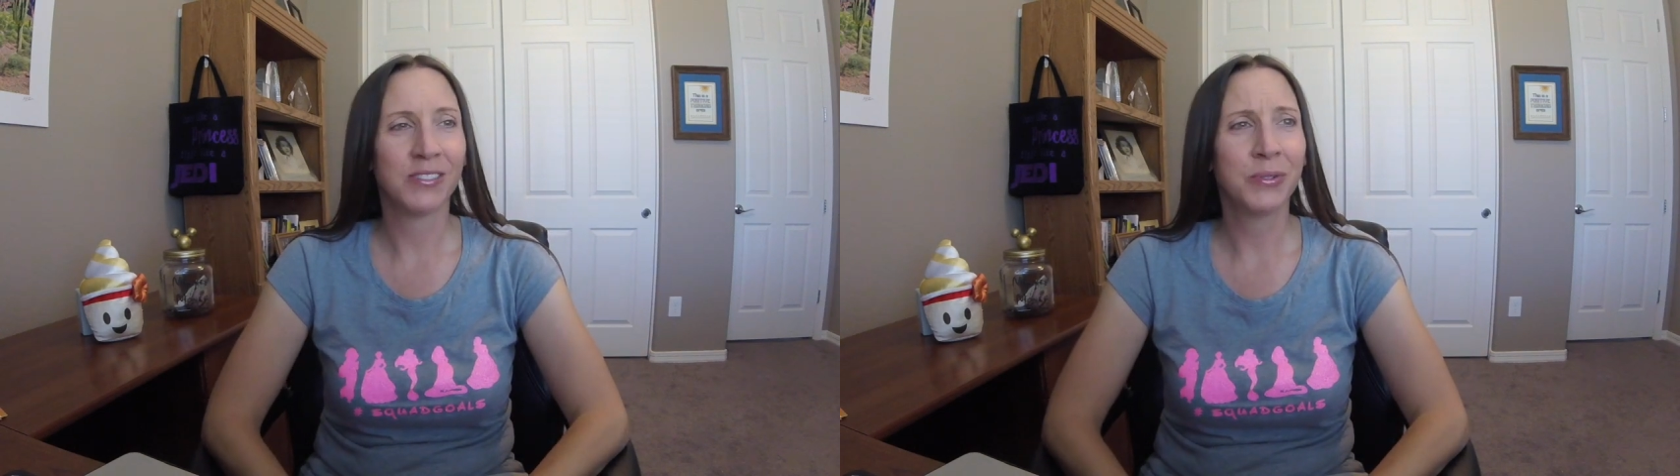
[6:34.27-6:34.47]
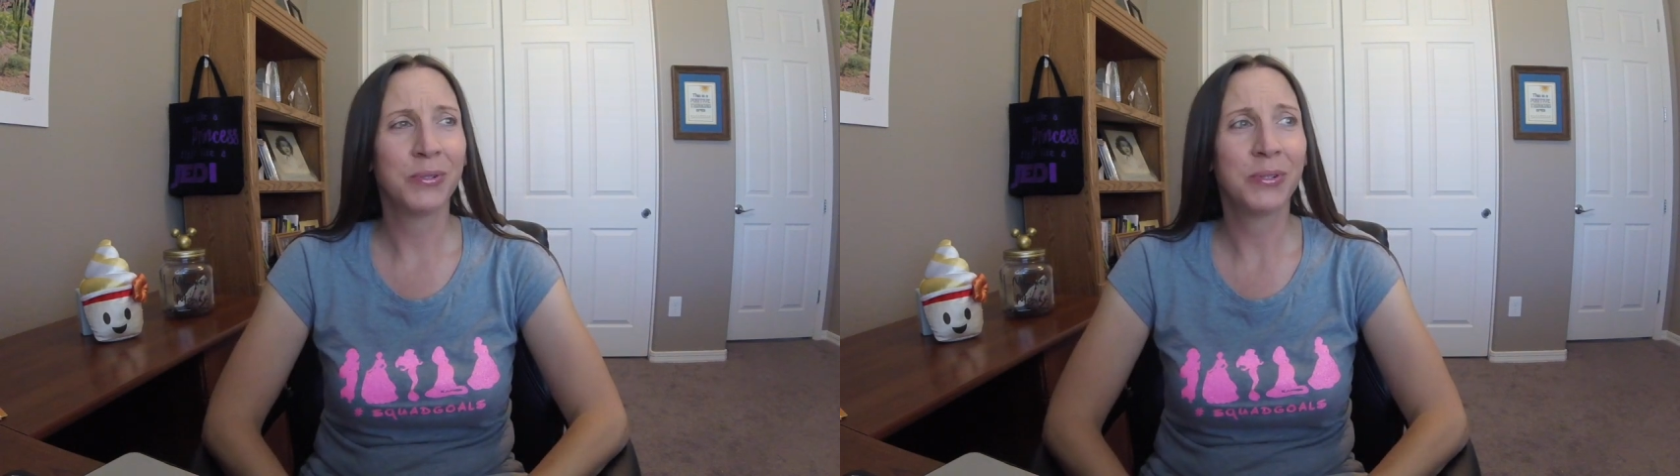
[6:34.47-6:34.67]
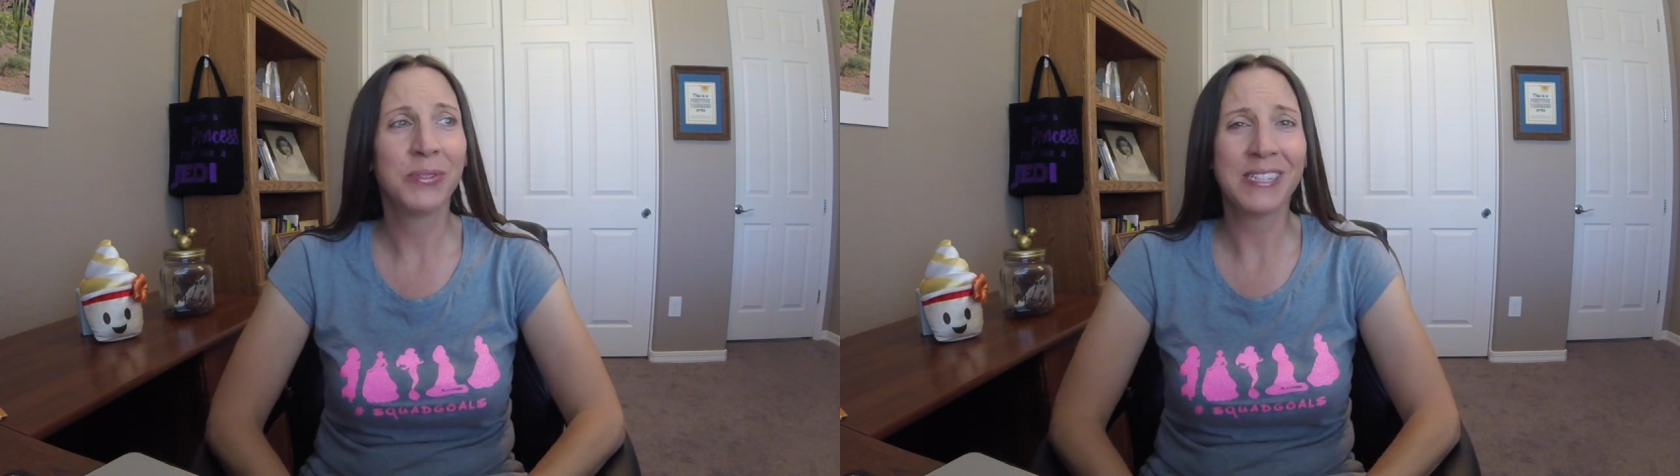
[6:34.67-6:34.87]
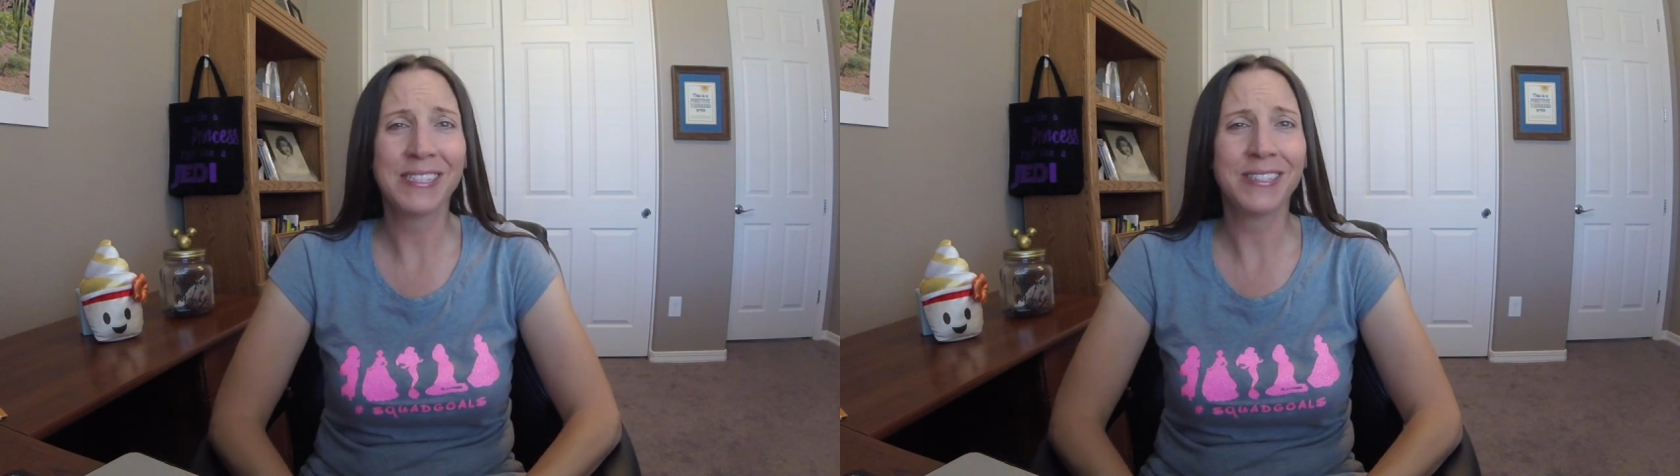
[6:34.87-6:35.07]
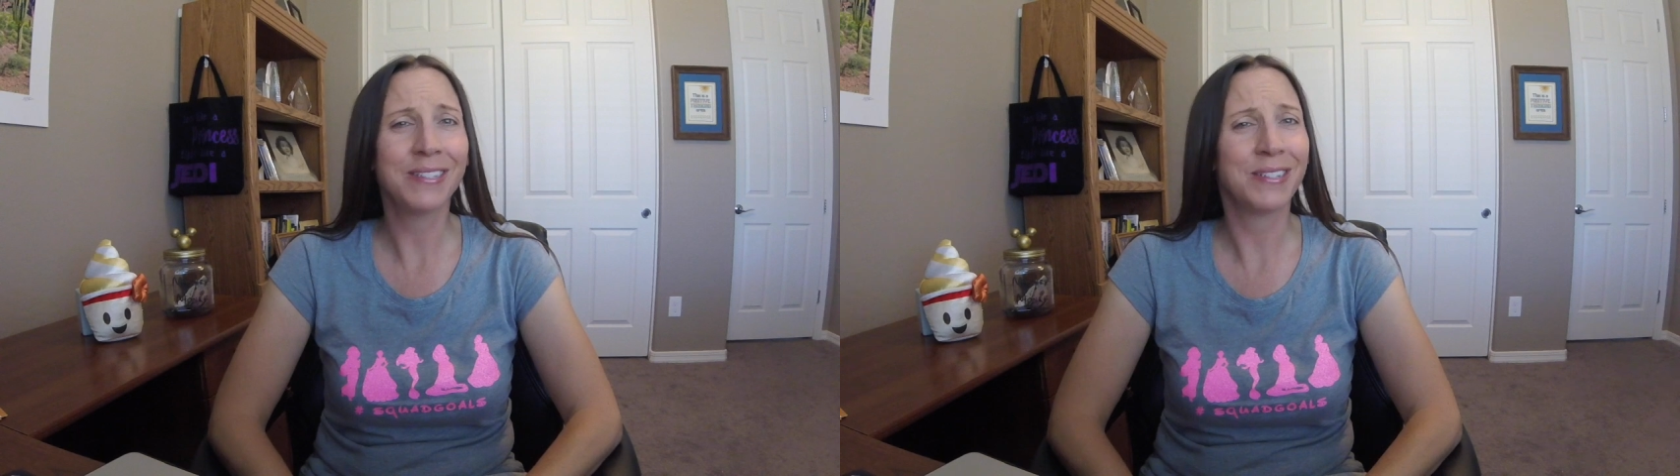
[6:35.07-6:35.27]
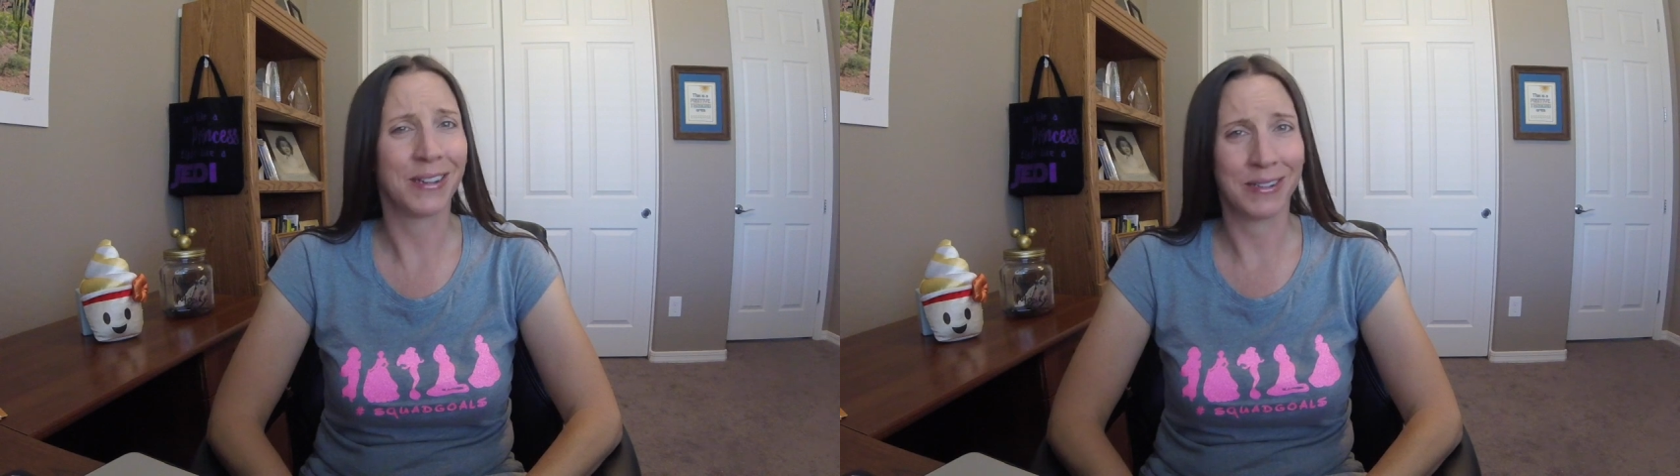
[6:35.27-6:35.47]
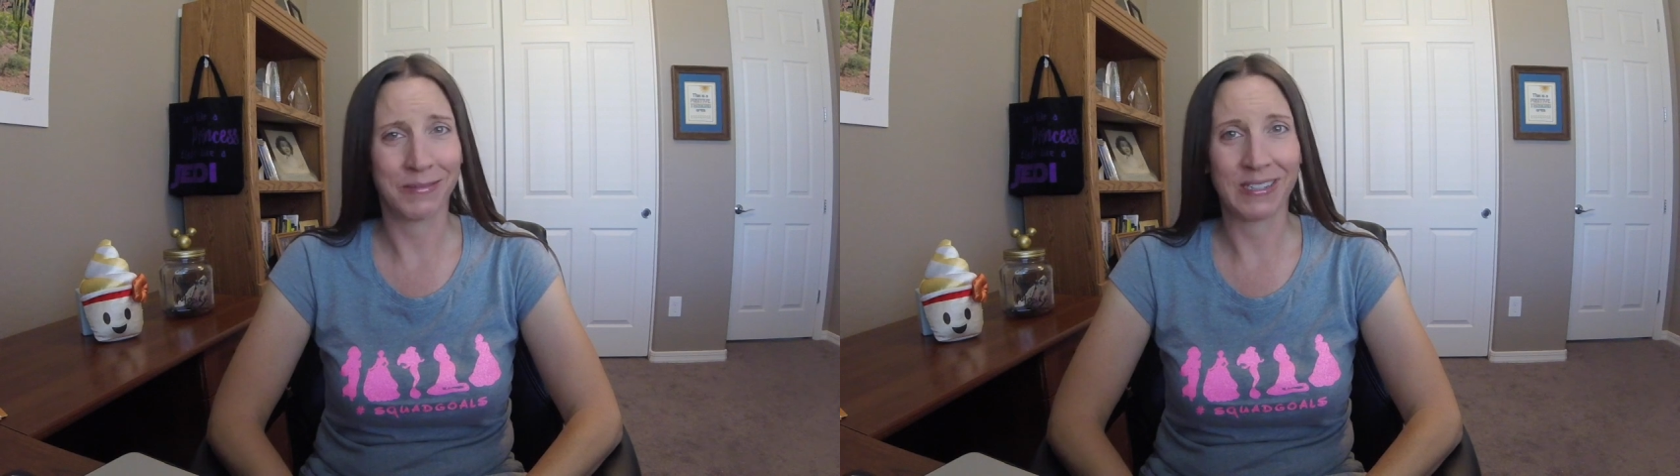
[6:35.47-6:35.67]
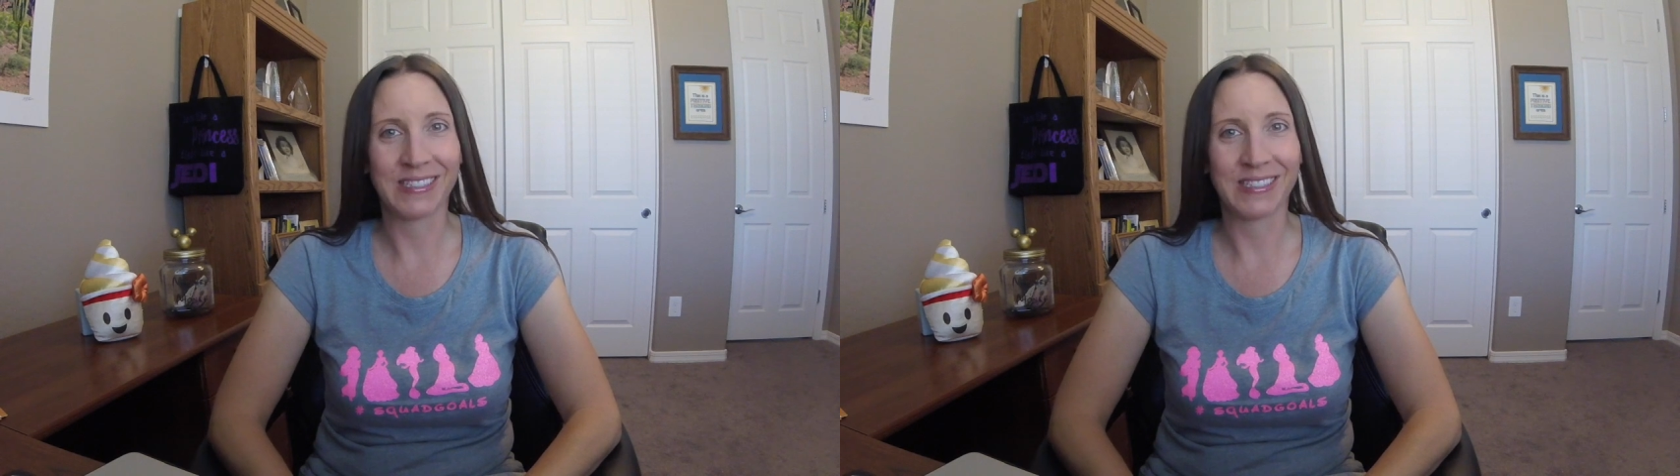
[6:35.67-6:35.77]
Ooh, who likes to talk about